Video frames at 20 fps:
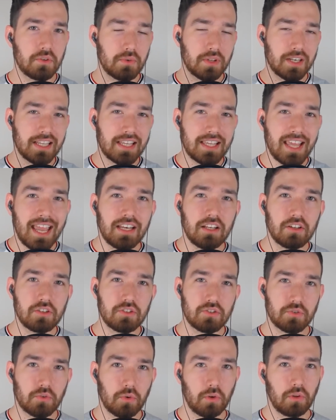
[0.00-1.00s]
you can gain
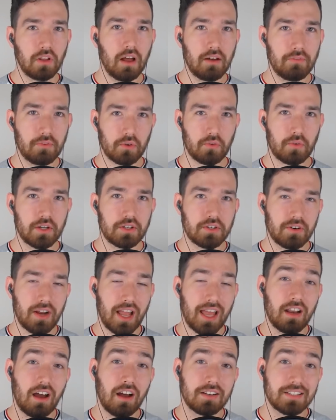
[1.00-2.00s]
control of a creature
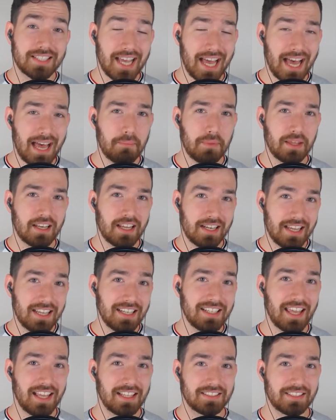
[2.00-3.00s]
and untap it, and
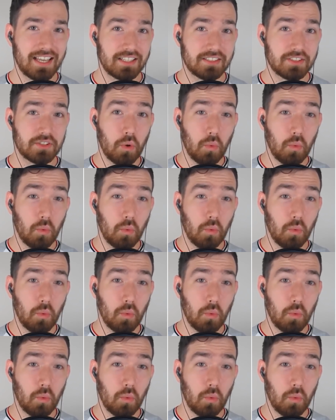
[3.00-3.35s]
it gains haste.